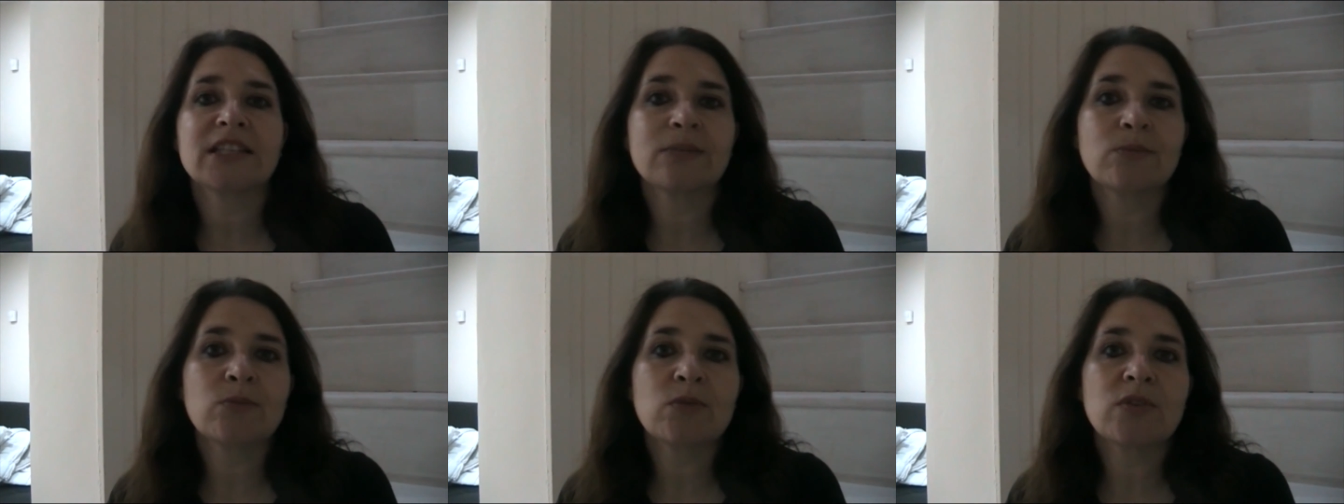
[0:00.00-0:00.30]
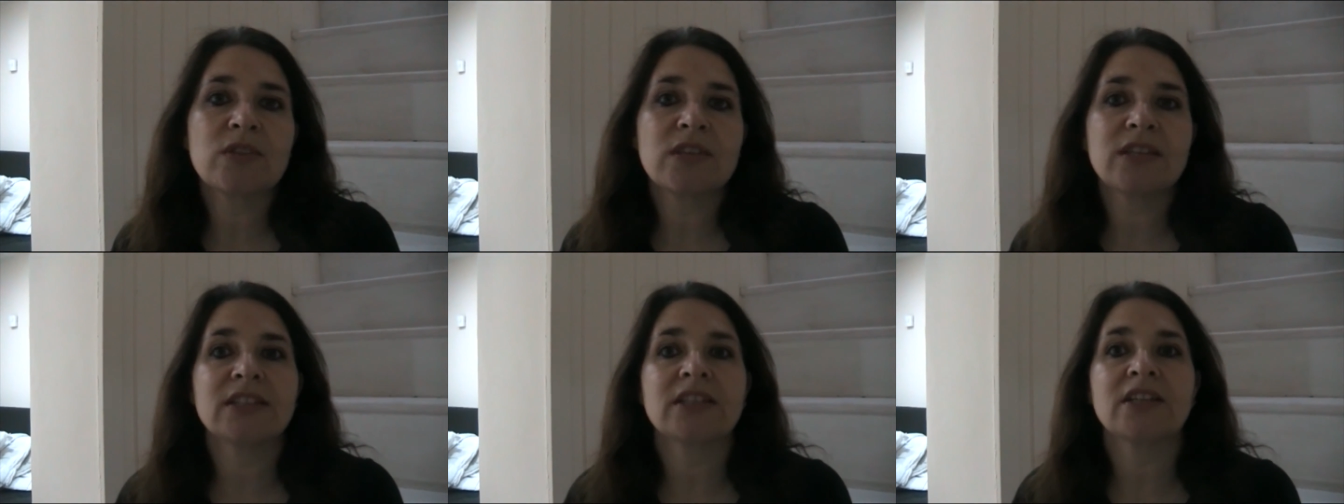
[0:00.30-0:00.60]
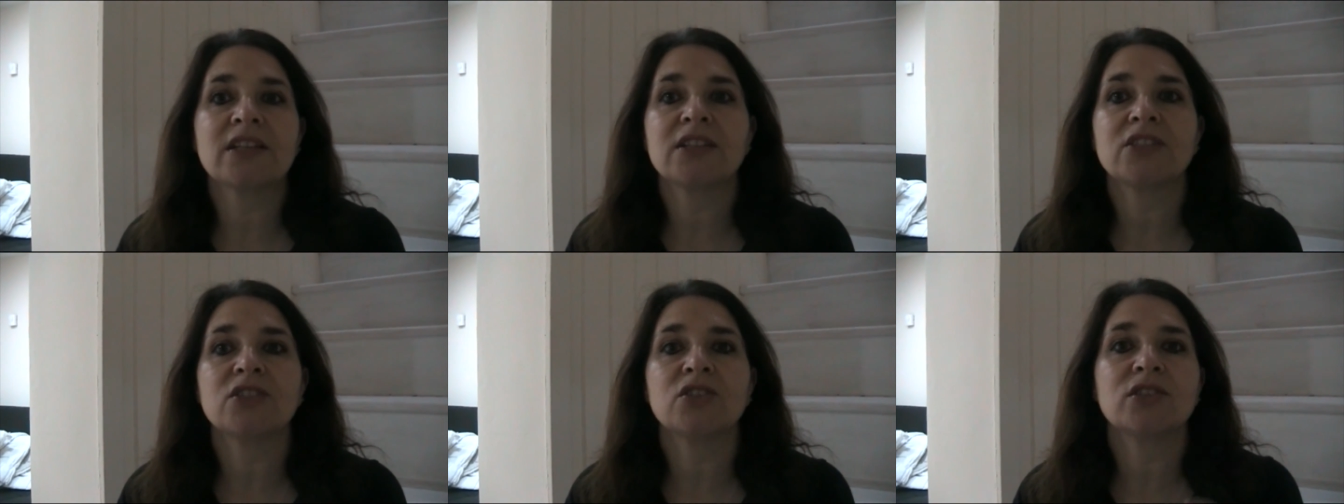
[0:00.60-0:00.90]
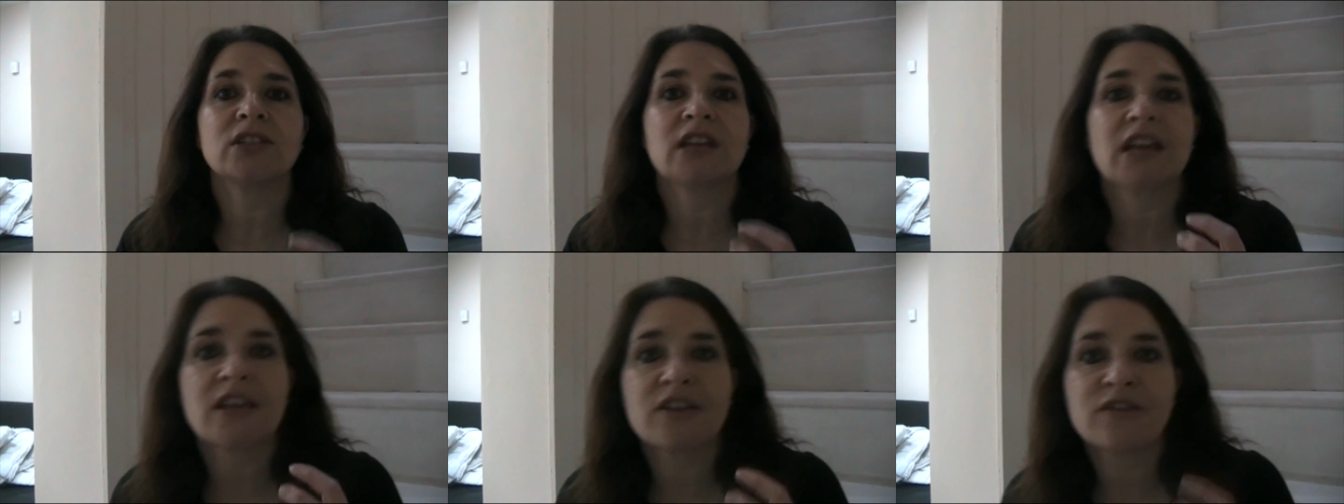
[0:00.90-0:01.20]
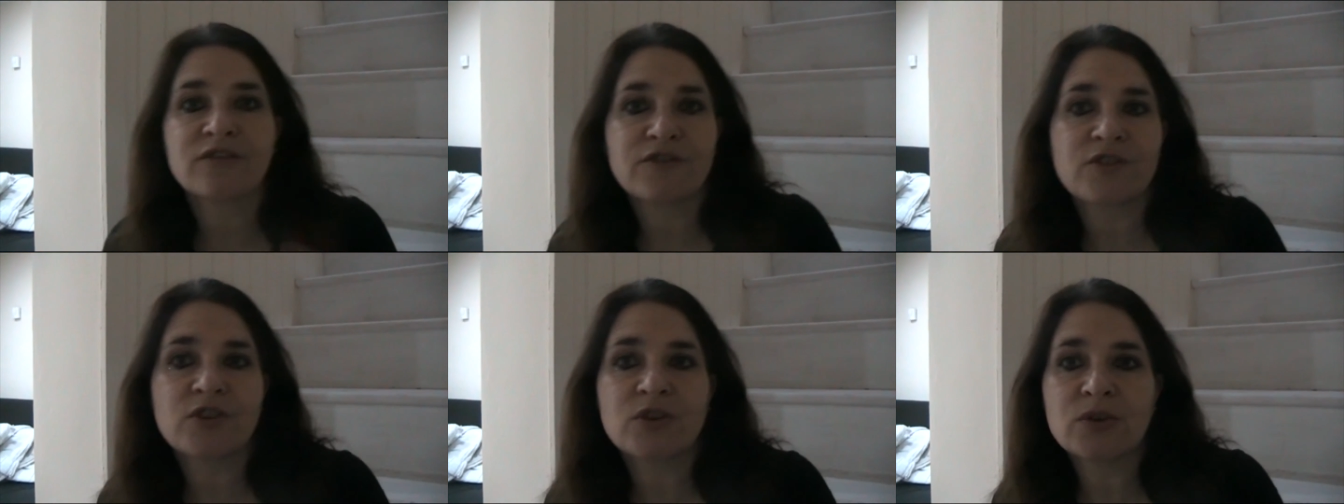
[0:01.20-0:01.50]
smoothies and I do take
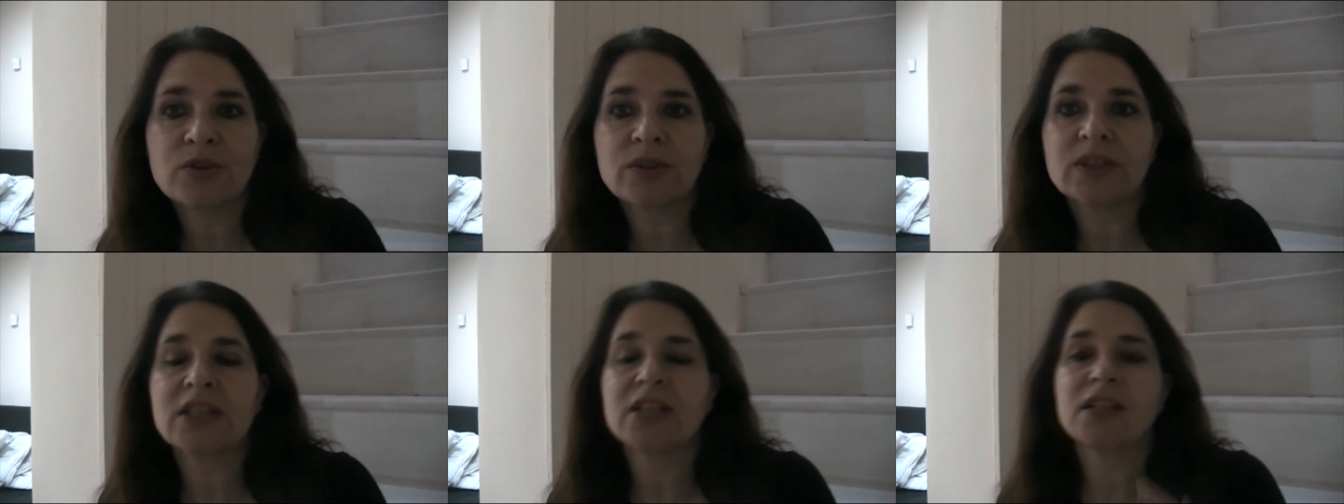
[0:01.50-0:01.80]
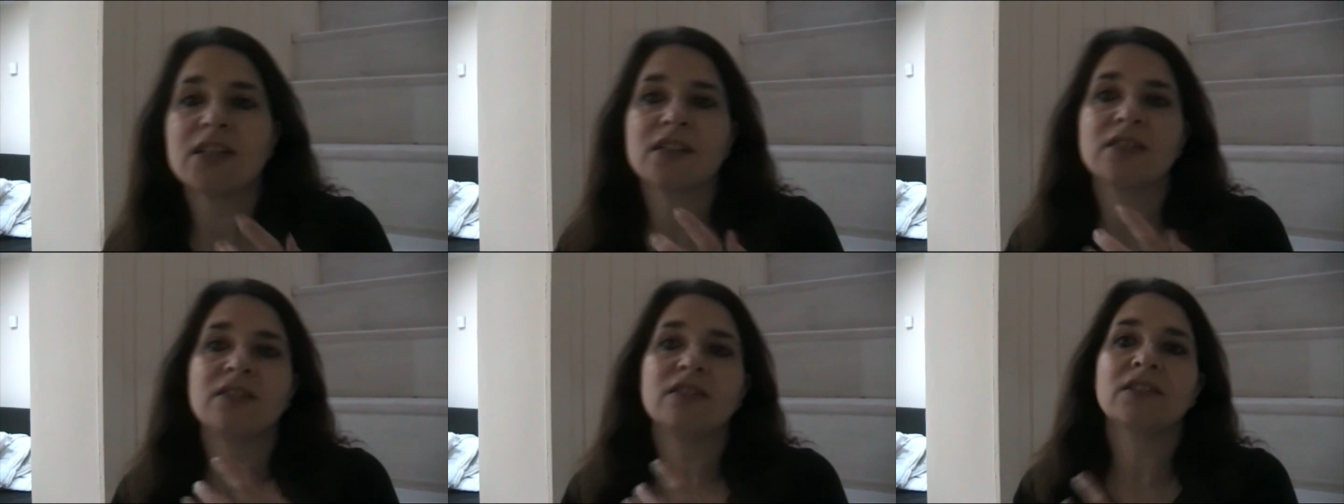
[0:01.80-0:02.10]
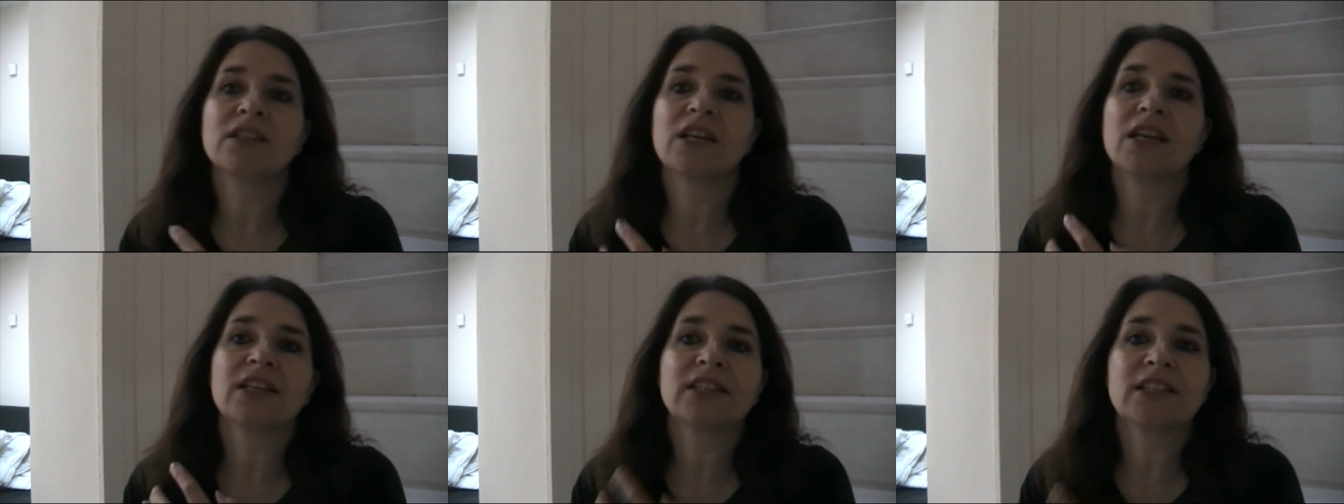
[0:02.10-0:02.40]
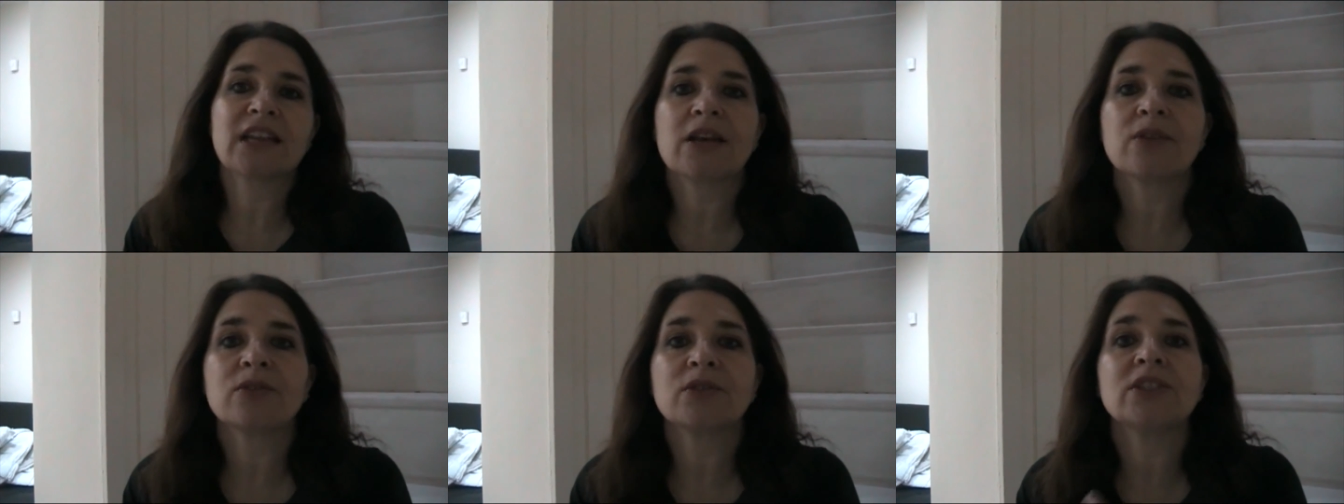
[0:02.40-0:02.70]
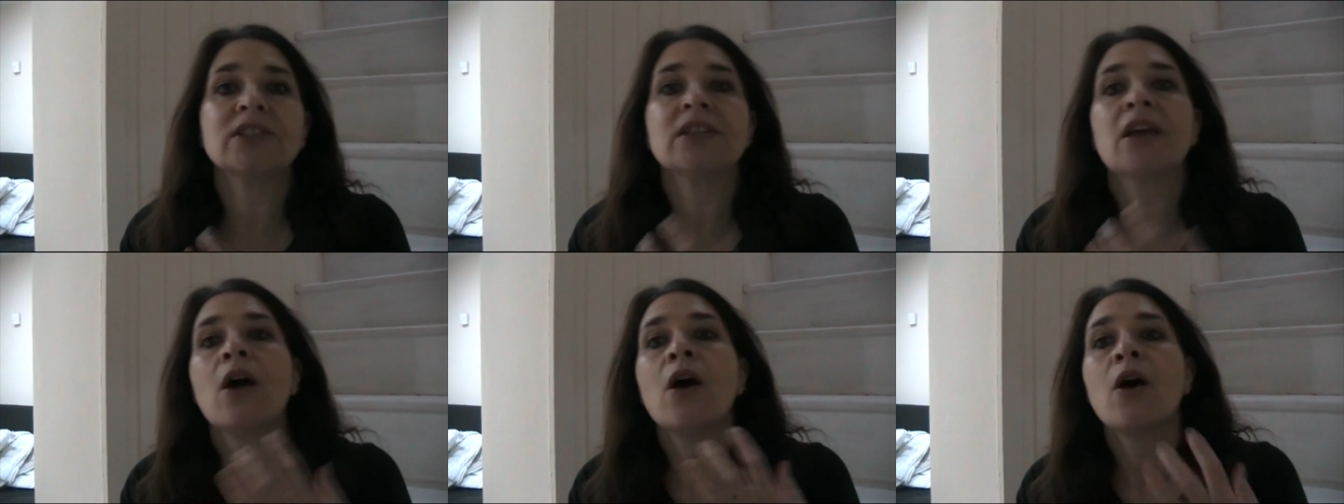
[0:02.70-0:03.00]
fruit and I do take
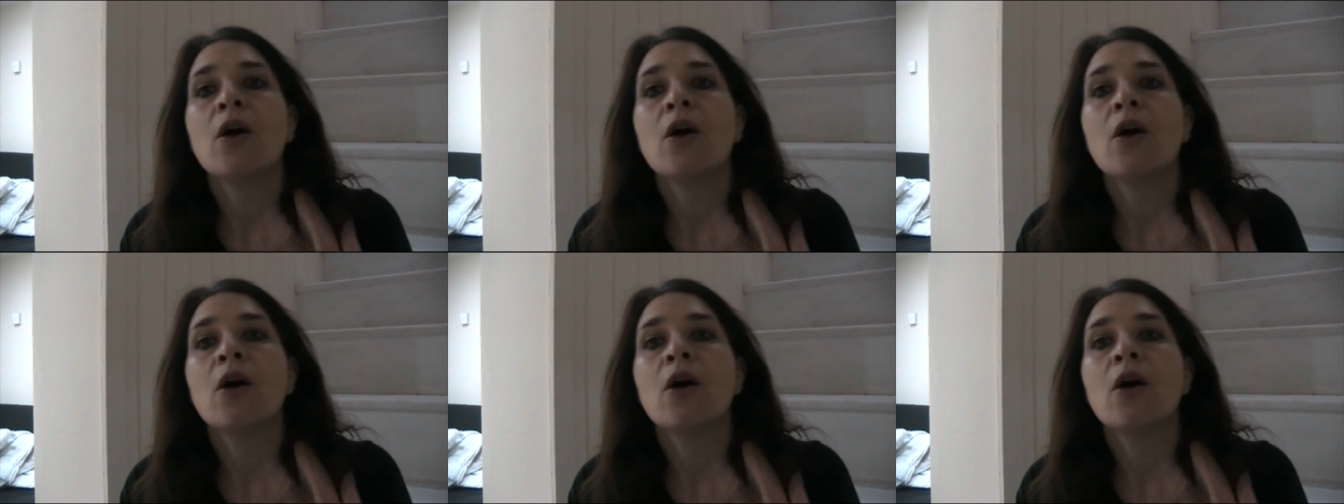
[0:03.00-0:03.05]
sandwiches,